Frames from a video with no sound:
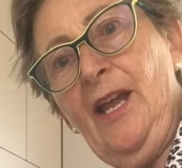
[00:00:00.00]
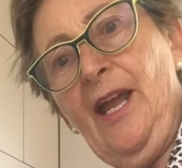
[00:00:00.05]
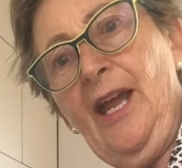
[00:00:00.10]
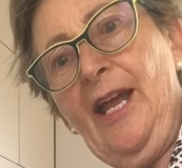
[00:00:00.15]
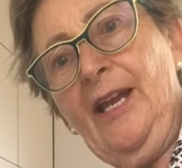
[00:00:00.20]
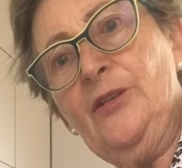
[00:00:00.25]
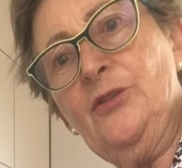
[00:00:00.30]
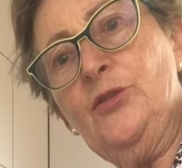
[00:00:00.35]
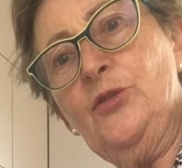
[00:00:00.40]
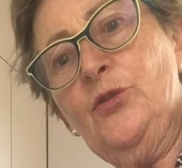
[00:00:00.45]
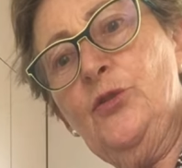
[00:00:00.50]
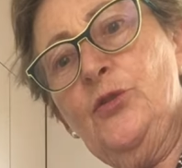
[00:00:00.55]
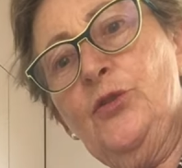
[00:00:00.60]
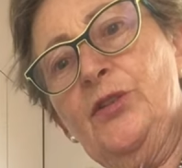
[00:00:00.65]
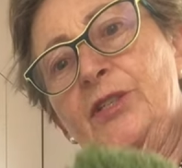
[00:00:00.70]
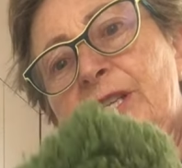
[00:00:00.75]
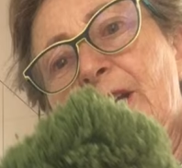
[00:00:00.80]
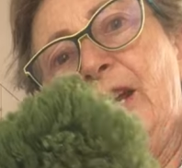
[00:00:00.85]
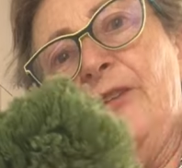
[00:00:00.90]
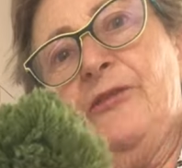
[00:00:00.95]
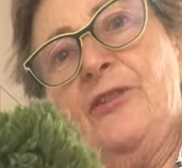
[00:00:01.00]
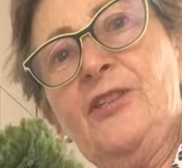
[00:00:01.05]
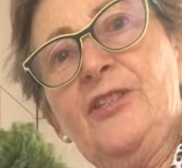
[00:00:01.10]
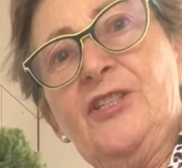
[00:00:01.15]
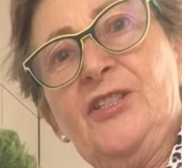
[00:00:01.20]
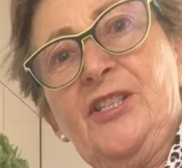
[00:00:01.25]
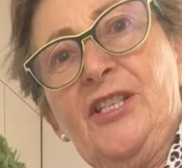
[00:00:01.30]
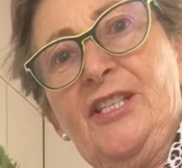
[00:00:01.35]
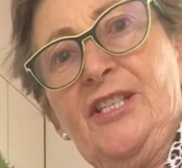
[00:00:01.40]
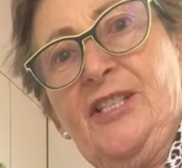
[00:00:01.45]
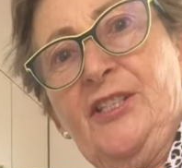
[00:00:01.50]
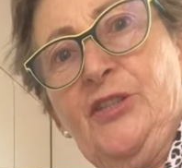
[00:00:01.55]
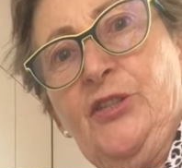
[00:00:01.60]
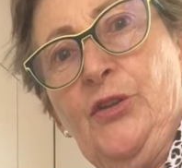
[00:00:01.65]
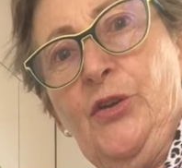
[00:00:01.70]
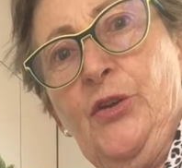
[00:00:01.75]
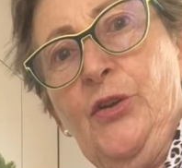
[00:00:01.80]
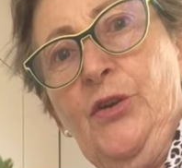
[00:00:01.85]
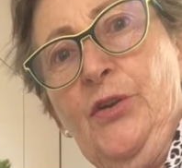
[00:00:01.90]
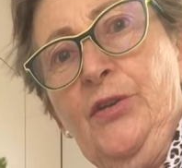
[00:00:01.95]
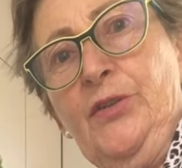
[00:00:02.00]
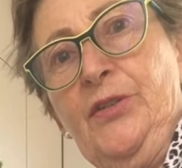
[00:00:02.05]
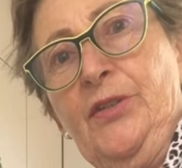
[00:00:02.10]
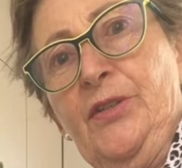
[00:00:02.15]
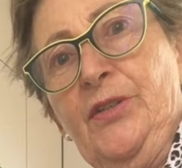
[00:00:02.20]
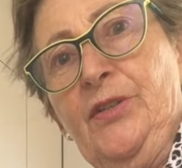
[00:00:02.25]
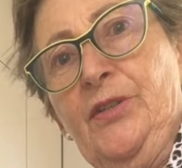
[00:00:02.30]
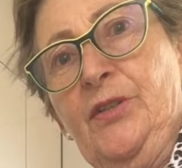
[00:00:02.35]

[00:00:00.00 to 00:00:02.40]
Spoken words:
and use, if it's just dirt,